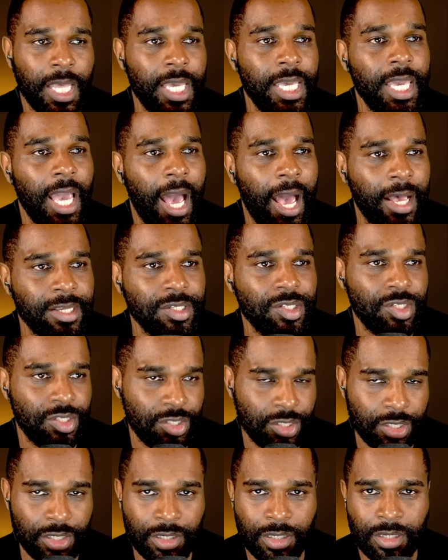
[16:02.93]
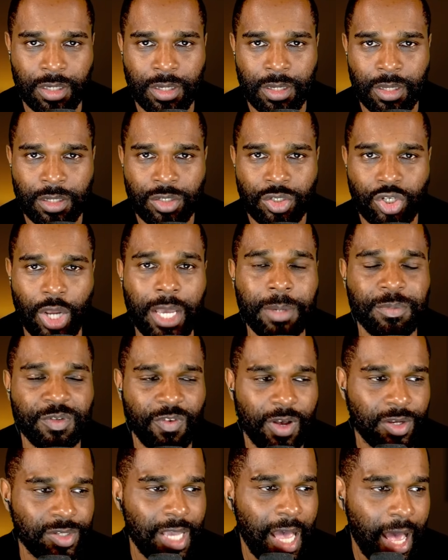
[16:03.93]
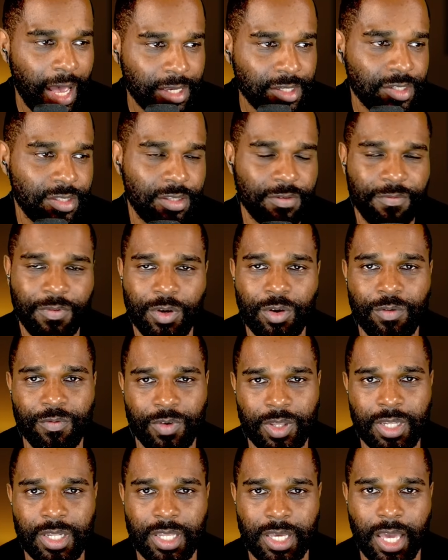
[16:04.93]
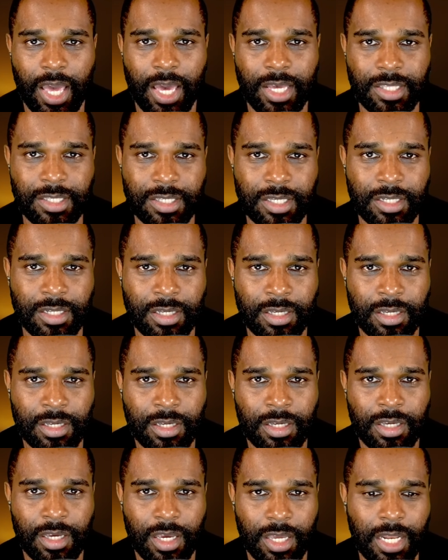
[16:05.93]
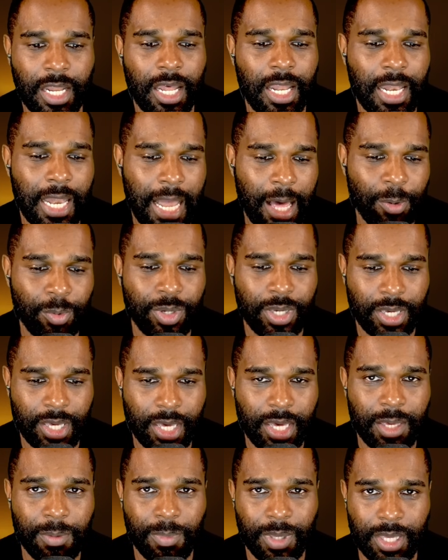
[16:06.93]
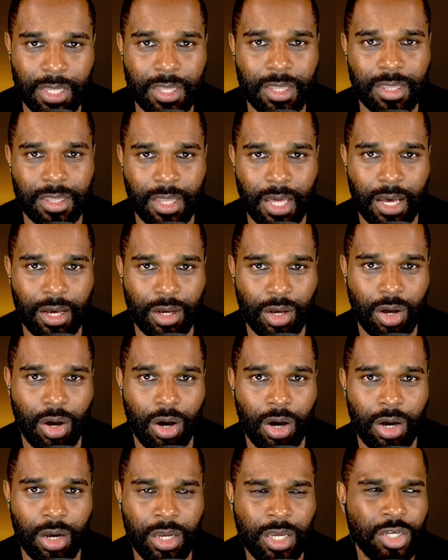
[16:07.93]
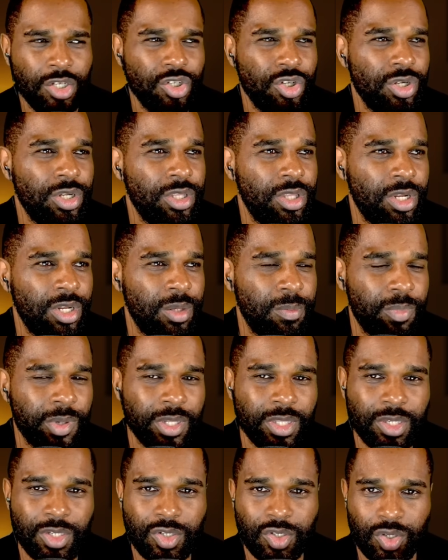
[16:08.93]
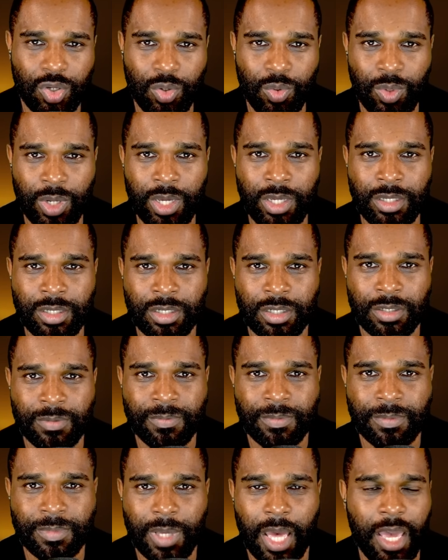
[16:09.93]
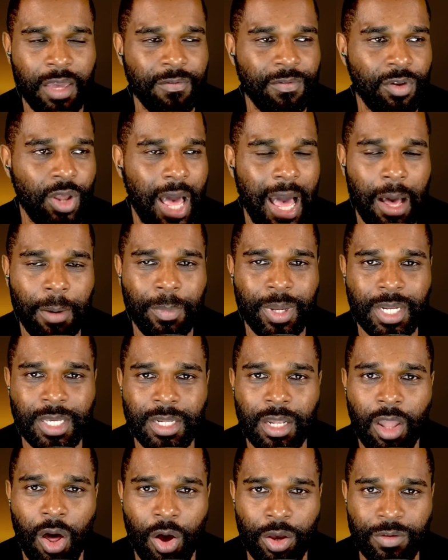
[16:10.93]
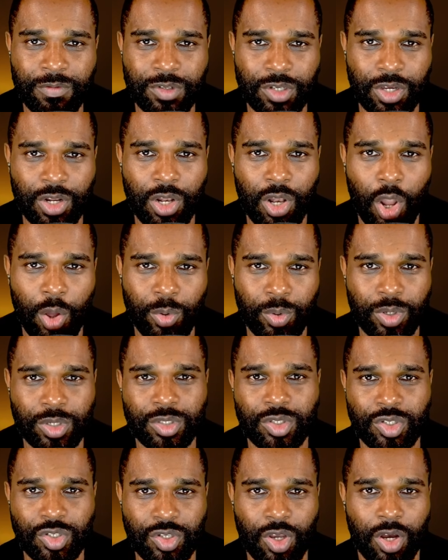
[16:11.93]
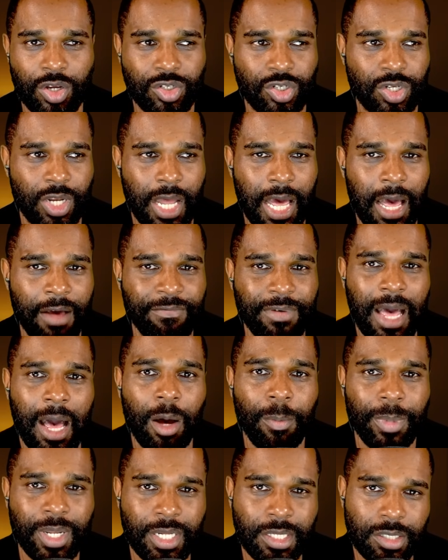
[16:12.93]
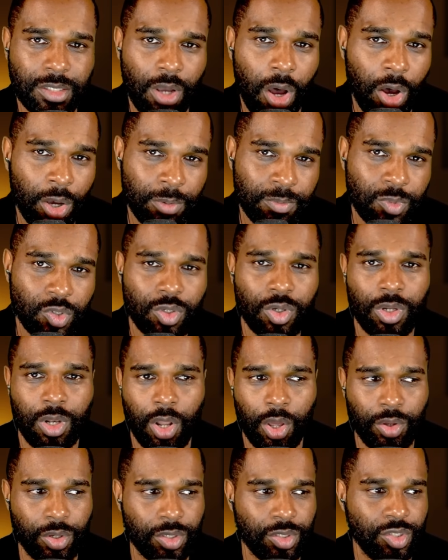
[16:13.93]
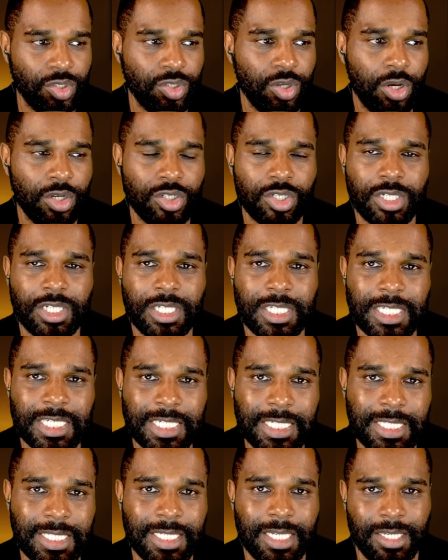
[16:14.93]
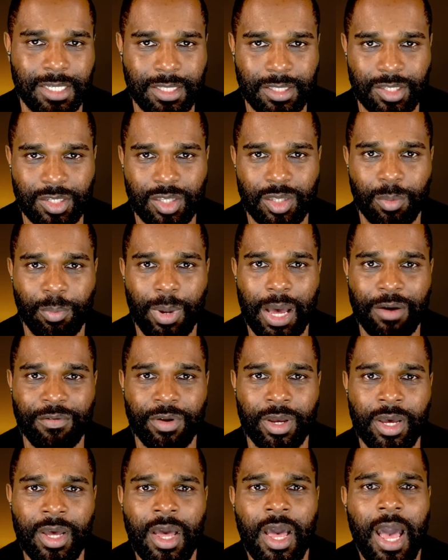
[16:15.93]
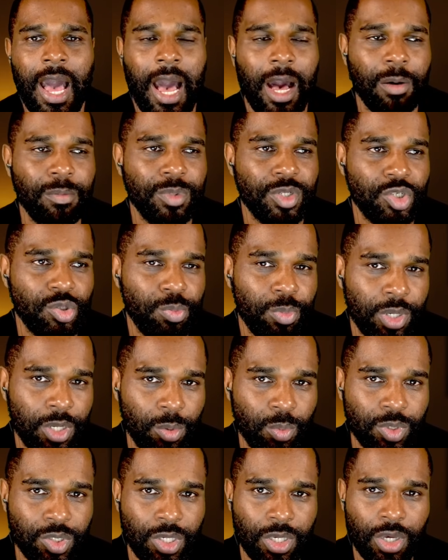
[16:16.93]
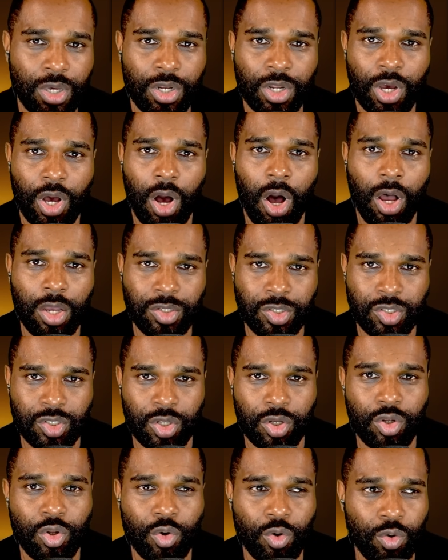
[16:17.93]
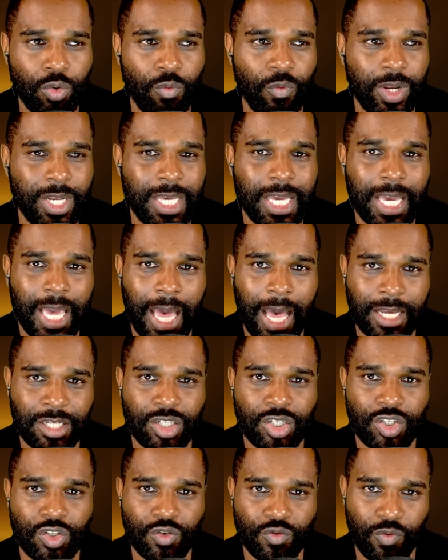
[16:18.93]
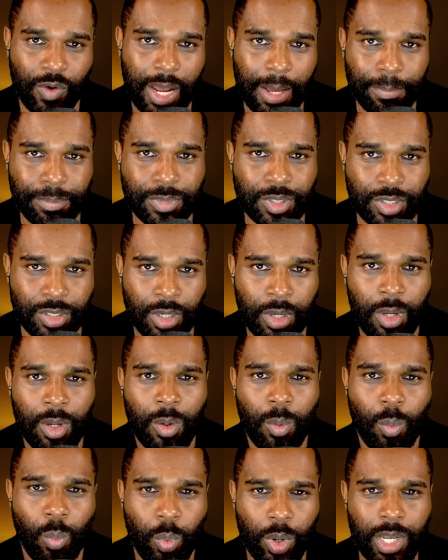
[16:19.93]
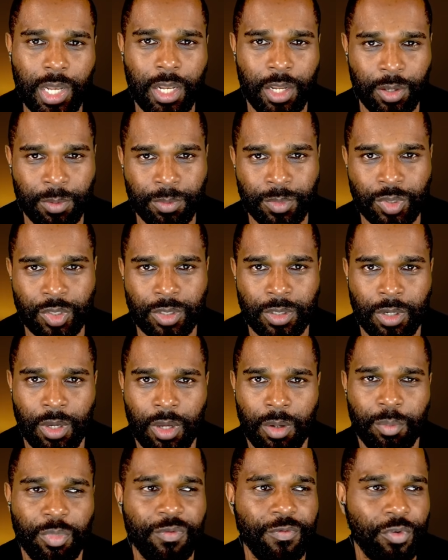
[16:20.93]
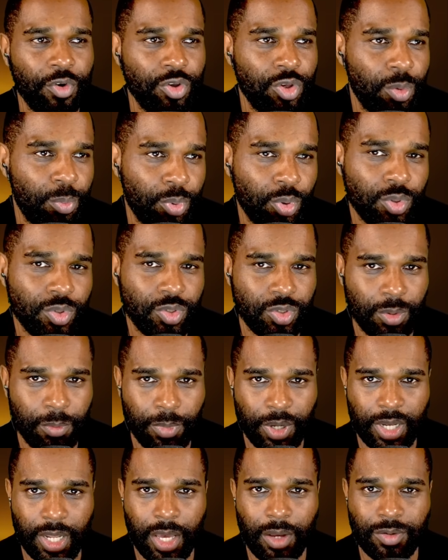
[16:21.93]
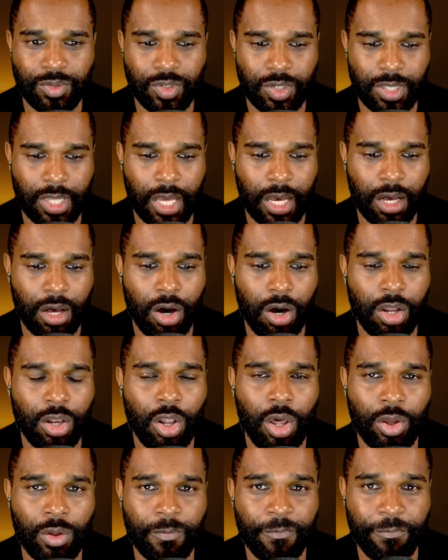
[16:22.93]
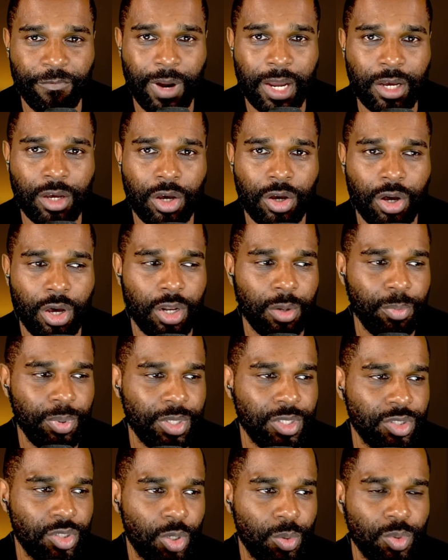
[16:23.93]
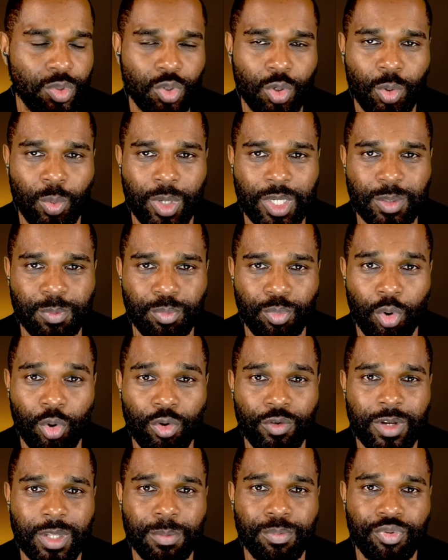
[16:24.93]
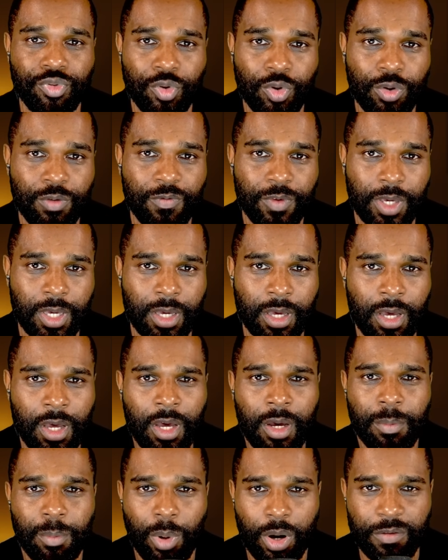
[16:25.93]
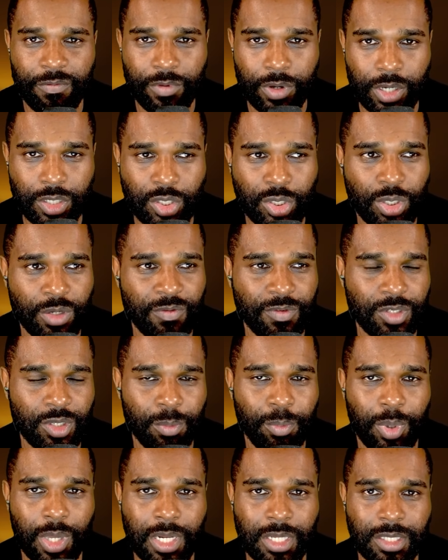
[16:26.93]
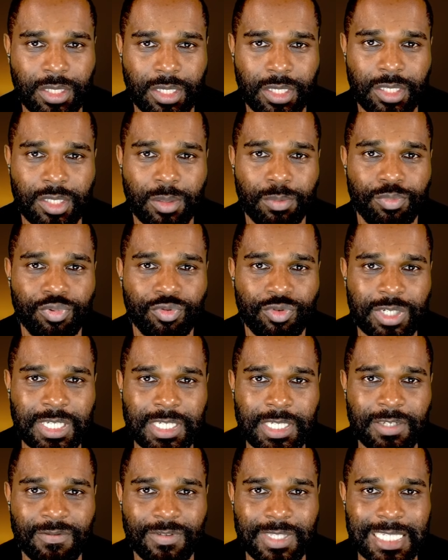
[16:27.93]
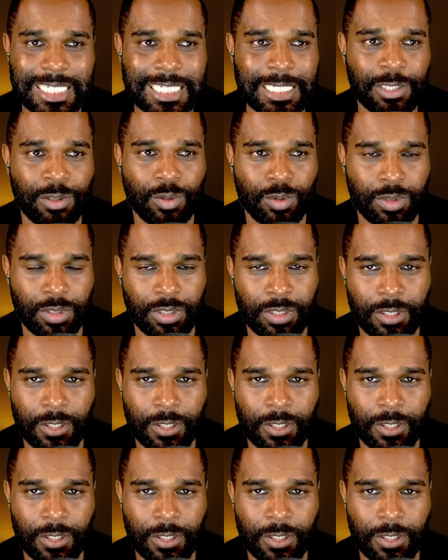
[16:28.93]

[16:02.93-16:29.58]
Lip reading: has to, James Vowles has to feel vindicated in allowing him in that car. Should have done it bloody sooner. How many lives can Logan Sargent have? How many times could Logan Sargent yeet it into the barrier? How much money was he going to cost an already cash-strapped Williams before you put somebody else in that car? Franco Colapinto is already proving by virtue of his ability to breathe down